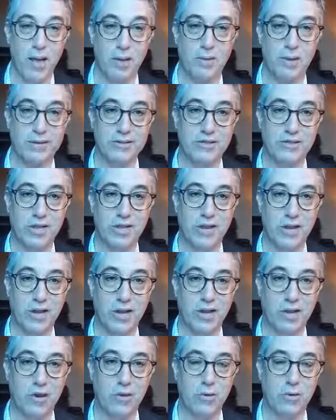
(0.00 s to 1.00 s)
Let's say
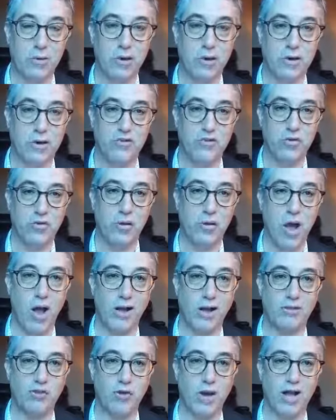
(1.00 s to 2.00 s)
that you're going to do
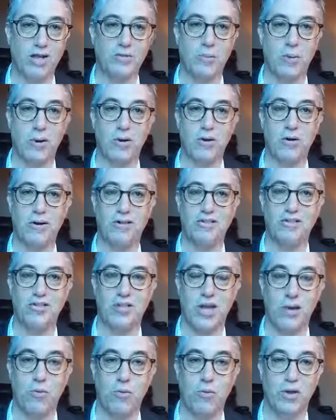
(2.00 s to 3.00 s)
contracts, but you're going to
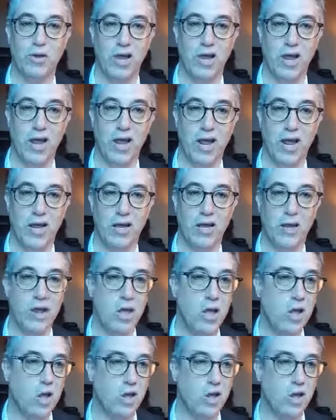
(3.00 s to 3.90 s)
stay within